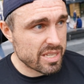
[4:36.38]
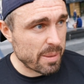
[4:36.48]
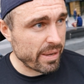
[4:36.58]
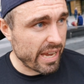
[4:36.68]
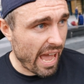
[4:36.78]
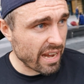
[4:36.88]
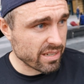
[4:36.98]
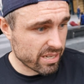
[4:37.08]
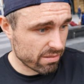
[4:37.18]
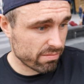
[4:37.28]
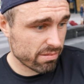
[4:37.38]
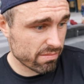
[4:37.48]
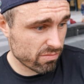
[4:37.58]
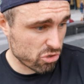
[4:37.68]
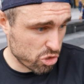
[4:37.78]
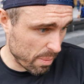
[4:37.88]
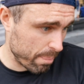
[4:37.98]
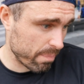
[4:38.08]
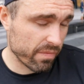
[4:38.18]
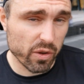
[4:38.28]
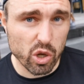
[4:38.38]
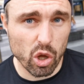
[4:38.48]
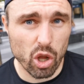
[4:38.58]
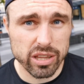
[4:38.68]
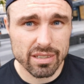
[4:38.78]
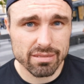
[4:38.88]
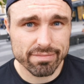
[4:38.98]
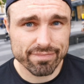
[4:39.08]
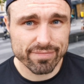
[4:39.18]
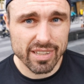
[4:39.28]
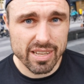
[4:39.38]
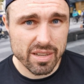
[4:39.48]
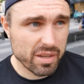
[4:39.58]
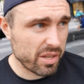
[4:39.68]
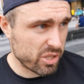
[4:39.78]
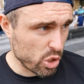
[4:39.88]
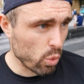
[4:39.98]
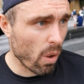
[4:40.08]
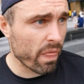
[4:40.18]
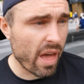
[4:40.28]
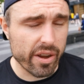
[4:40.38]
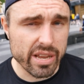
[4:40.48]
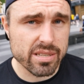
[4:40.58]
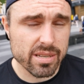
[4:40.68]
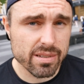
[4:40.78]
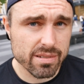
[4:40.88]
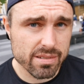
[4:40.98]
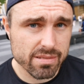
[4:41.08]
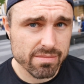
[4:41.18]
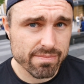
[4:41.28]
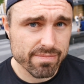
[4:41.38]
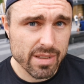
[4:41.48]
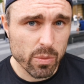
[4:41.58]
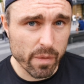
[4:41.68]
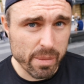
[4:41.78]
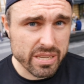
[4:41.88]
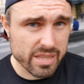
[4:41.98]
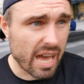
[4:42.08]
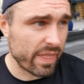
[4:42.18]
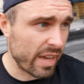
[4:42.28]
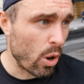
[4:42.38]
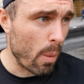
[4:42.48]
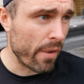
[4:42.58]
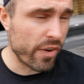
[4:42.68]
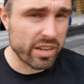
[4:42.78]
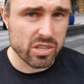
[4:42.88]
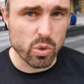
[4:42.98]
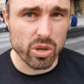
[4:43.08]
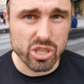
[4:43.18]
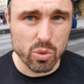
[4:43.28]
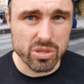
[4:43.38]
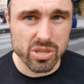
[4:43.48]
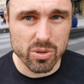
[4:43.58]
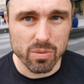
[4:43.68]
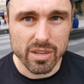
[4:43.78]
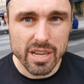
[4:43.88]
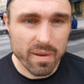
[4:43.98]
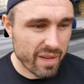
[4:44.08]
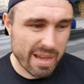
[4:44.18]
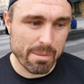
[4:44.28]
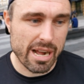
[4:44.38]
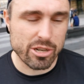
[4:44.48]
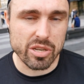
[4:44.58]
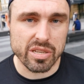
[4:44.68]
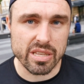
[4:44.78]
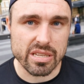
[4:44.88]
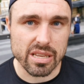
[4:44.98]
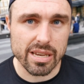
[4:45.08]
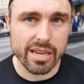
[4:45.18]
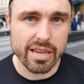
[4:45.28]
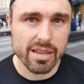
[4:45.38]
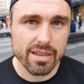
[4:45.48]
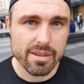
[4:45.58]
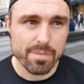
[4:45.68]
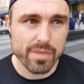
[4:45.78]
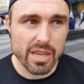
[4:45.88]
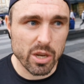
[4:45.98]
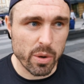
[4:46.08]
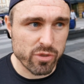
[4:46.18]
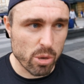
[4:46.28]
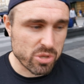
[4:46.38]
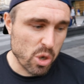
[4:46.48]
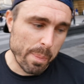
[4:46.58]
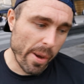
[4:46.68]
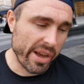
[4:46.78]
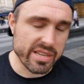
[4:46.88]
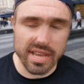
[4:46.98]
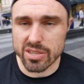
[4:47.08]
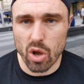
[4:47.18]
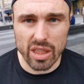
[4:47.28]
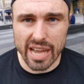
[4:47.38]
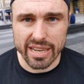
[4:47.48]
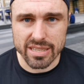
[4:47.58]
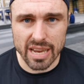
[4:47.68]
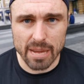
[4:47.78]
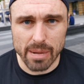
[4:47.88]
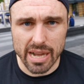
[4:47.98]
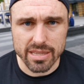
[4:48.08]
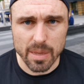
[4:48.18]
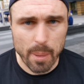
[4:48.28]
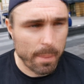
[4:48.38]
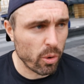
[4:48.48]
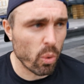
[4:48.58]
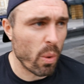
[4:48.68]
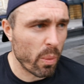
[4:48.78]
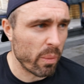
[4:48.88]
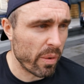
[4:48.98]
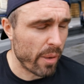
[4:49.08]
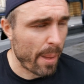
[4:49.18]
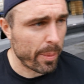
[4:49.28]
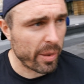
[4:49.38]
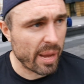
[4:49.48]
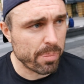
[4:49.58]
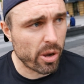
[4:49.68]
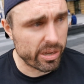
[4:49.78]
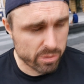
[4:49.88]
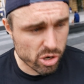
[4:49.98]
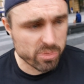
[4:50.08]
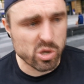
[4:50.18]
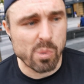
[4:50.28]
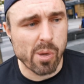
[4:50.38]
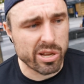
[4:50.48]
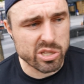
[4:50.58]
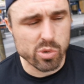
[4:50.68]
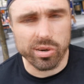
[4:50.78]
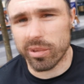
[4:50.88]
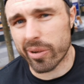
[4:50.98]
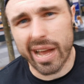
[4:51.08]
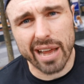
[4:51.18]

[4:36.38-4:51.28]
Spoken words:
Sibbik at end, chip for Cole. 2-1 that is. We've missed that, they go over in the square 2-2. Fine margins in this league. You know, we've dropped 2 points, that's all I can say about it. People go, well, we're happy with a point. We dropped 2 points, 2-0 regardless.